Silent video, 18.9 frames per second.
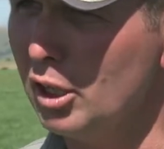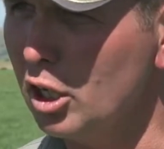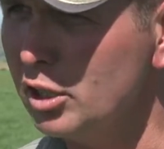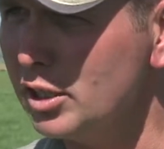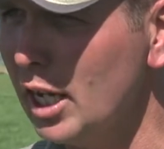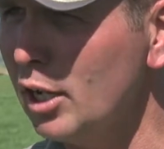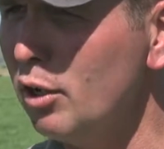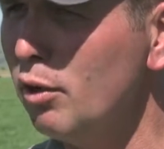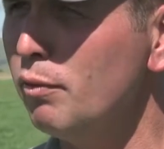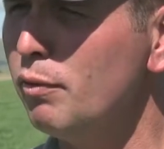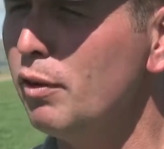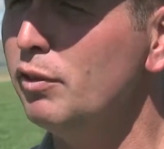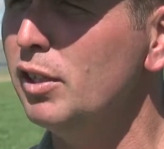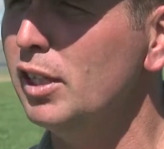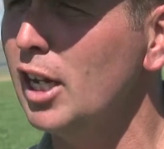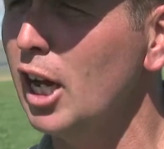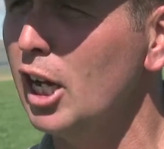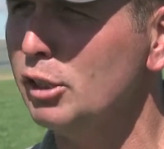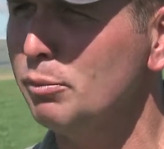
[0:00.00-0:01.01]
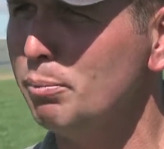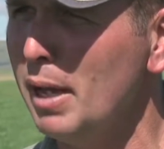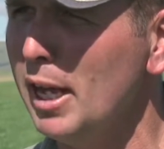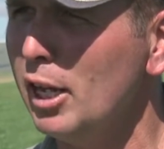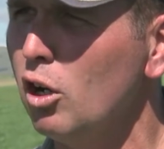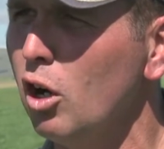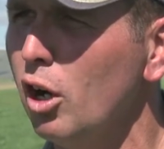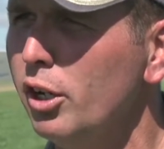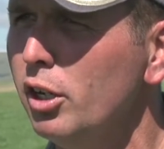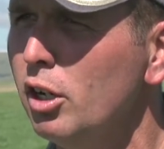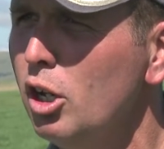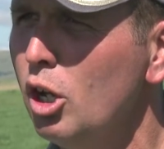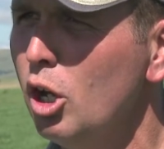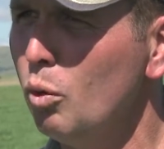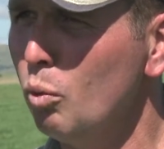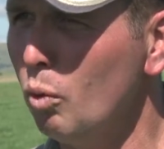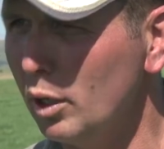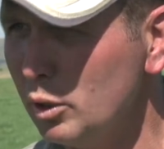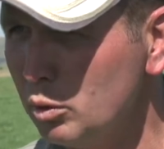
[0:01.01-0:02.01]
those 150 cows back on
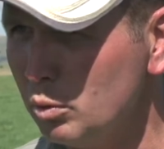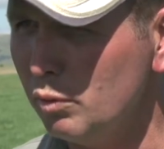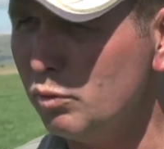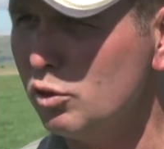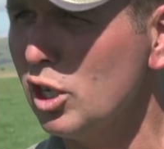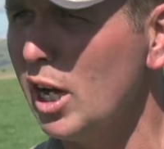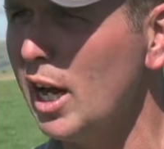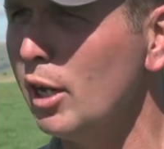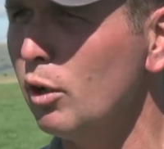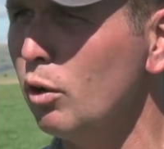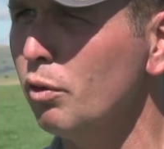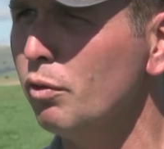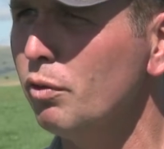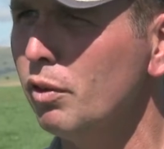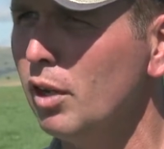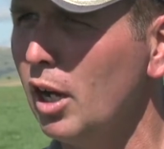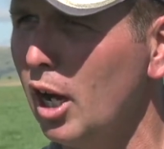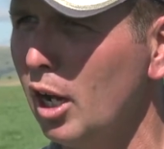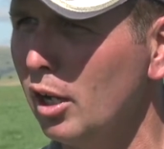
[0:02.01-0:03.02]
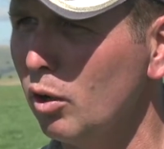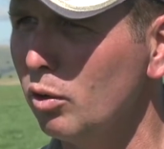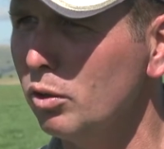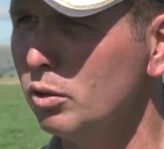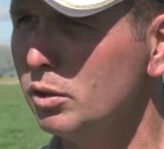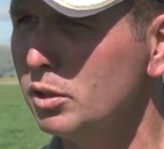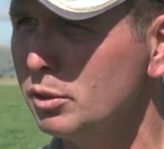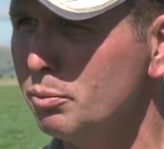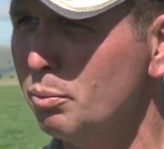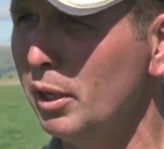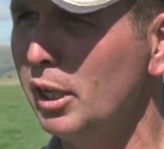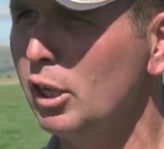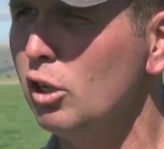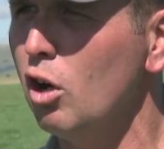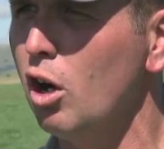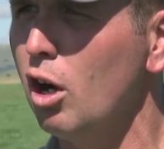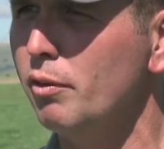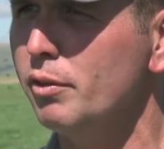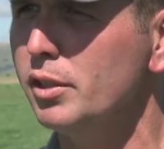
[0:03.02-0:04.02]
once we've dried off our spring
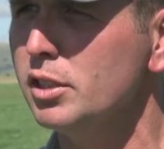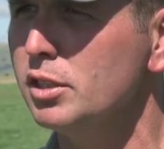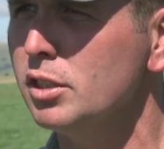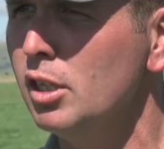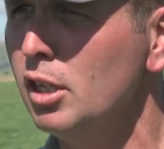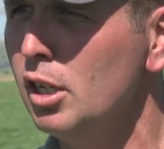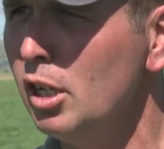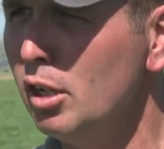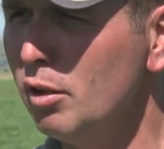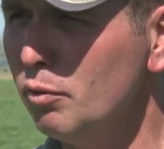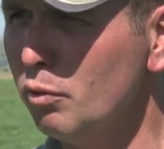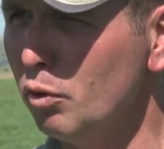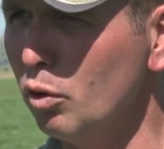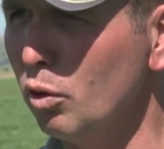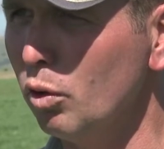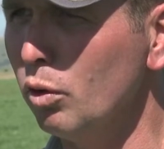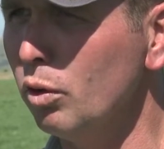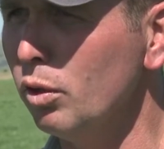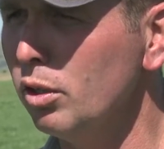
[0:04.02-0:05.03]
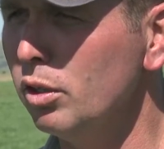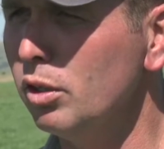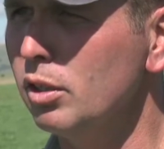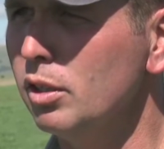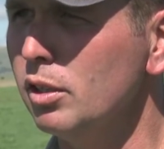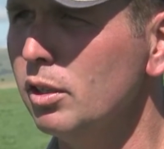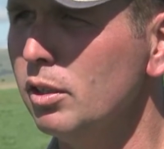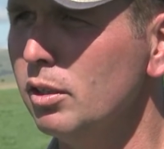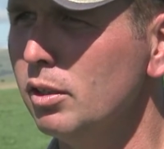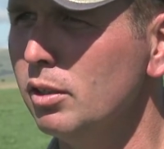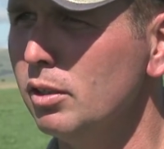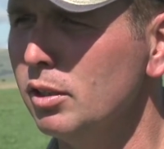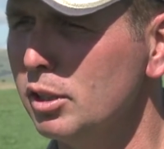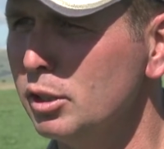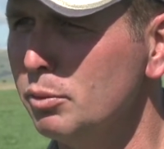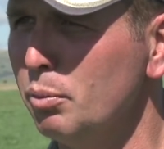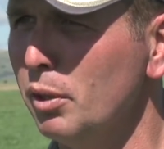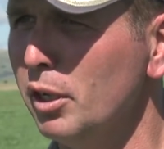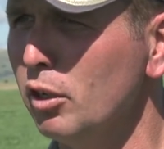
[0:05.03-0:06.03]
calvers for the
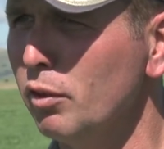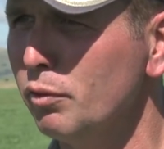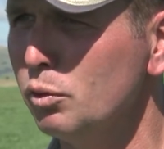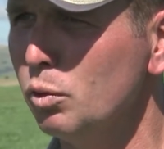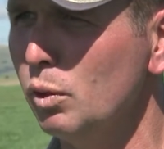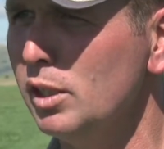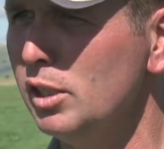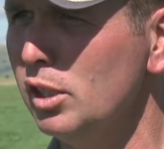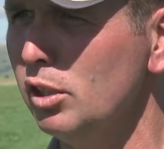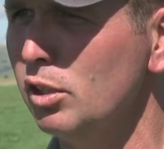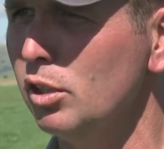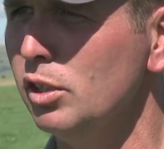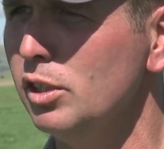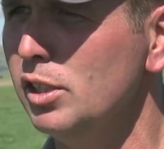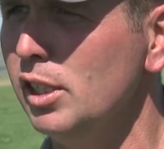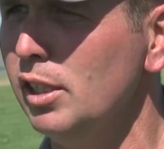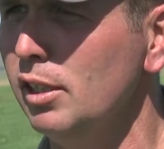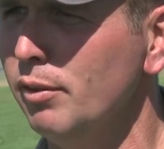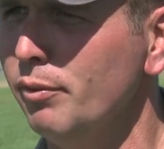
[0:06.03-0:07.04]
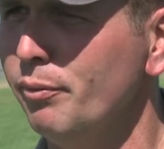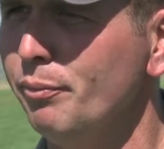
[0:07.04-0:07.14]
spring of 2013.